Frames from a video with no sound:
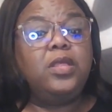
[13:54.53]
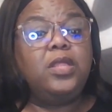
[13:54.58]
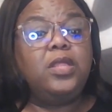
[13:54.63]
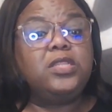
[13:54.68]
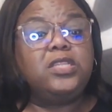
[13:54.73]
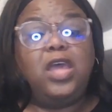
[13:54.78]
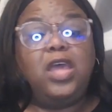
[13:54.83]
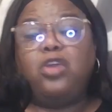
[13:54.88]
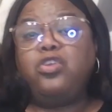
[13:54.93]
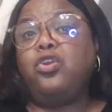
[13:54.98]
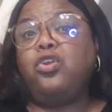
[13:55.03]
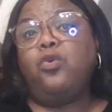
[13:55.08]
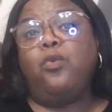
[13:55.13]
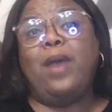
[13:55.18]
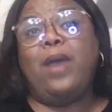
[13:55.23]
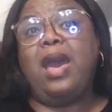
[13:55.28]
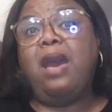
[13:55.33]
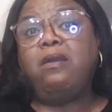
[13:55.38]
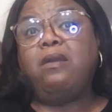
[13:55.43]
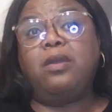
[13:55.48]
So you
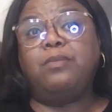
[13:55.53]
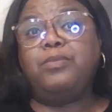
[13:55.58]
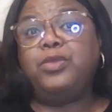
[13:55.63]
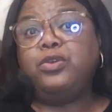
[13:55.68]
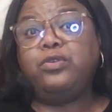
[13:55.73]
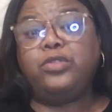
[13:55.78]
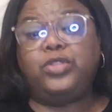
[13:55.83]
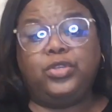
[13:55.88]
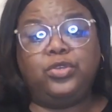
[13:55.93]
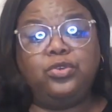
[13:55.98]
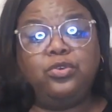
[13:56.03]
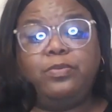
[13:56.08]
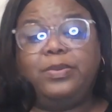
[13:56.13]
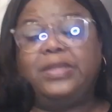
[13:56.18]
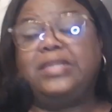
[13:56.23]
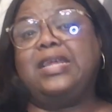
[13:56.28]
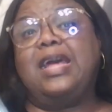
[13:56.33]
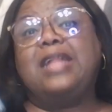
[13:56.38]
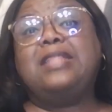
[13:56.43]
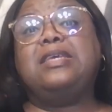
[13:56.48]
welcome YouTube,
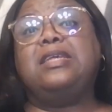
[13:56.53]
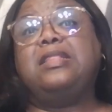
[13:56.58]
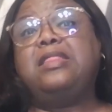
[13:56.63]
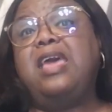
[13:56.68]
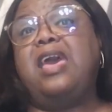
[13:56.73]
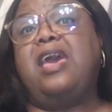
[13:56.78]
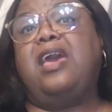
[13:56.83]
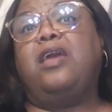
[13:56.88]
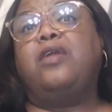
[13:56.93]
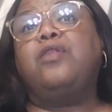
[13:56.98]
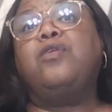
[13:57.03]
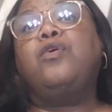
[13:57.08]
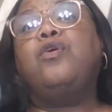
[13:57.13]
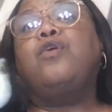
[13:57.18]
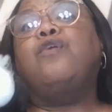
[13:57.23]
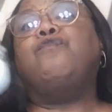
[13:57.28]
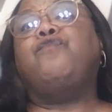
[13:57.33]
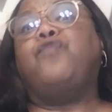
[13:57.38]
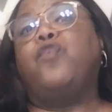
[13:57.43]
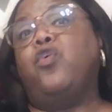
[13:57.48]
because I did that
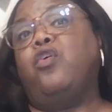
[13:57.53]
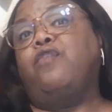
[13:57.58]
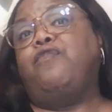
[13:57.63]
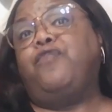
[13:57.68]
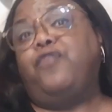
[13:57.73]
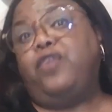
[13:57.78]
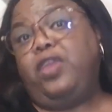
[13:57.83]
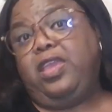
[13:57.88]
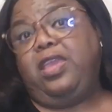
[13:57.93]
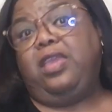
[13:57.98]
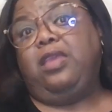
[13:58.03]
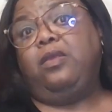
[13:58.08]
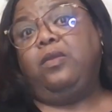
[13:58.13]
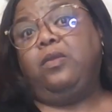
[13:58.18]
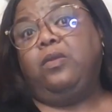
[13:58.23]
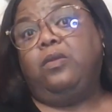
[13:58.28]
for free.